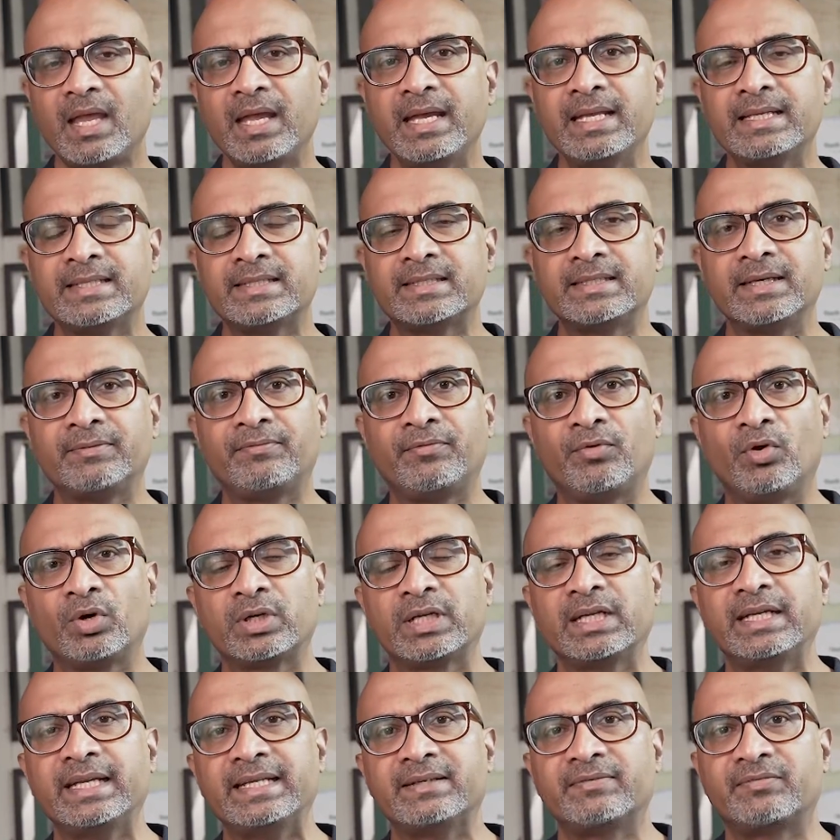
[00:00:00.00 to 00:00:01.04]
It's the
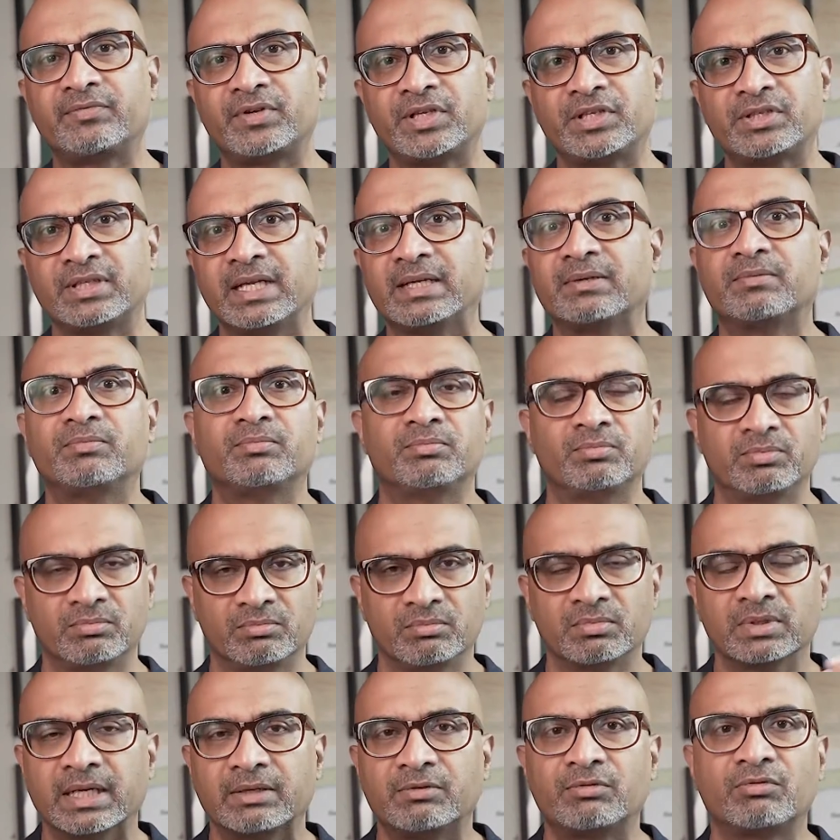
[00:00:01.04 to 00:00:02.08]
40-liter fridge
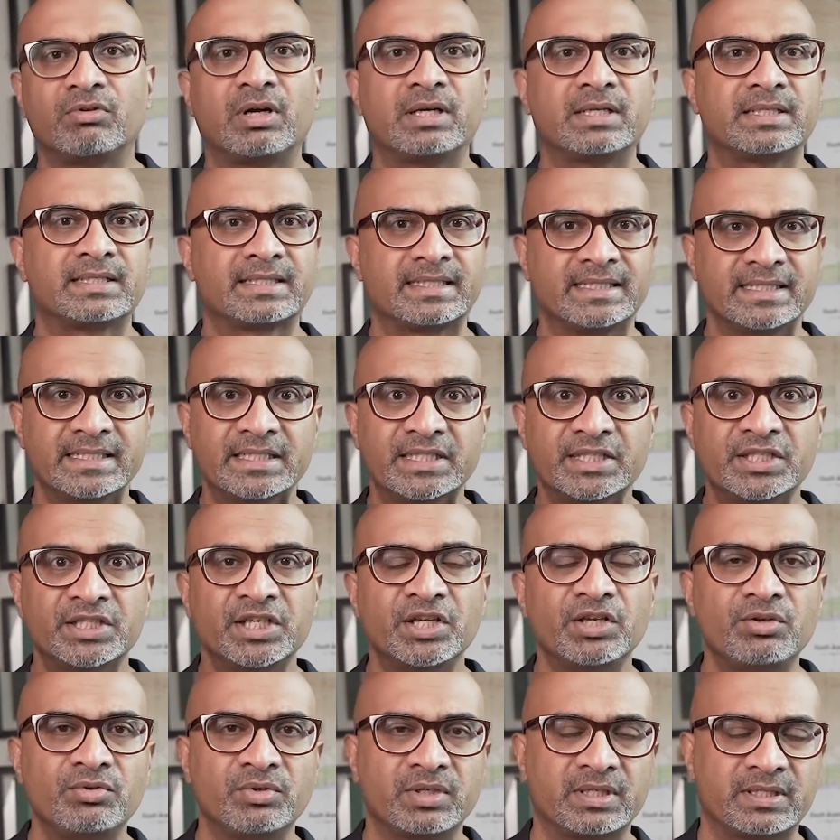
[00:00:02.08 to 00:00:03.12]
that runs
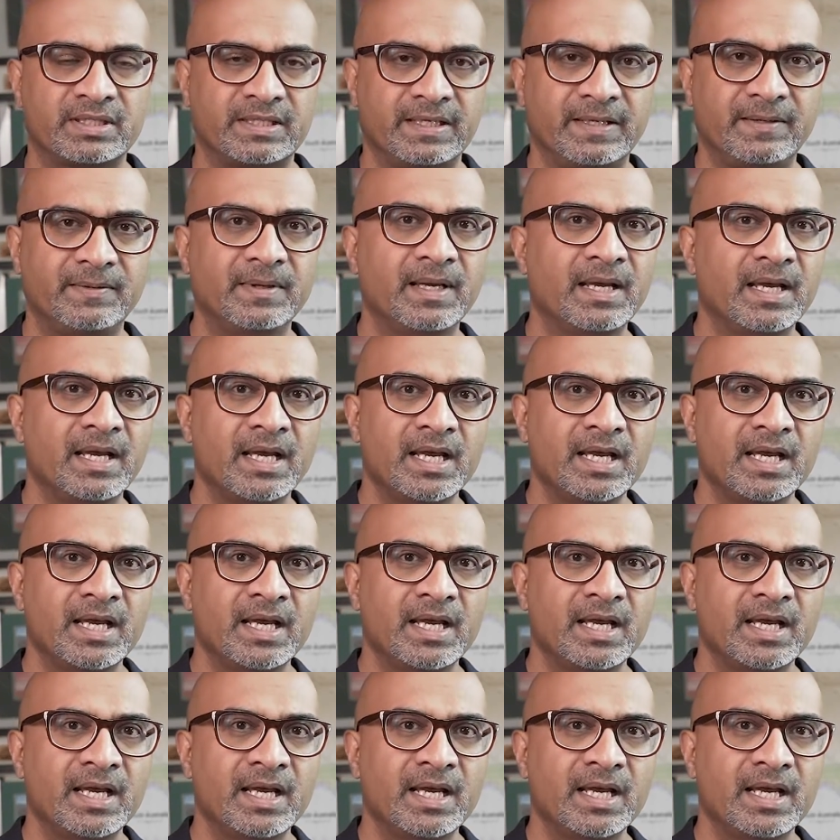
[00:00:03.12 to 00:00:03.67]
continuously.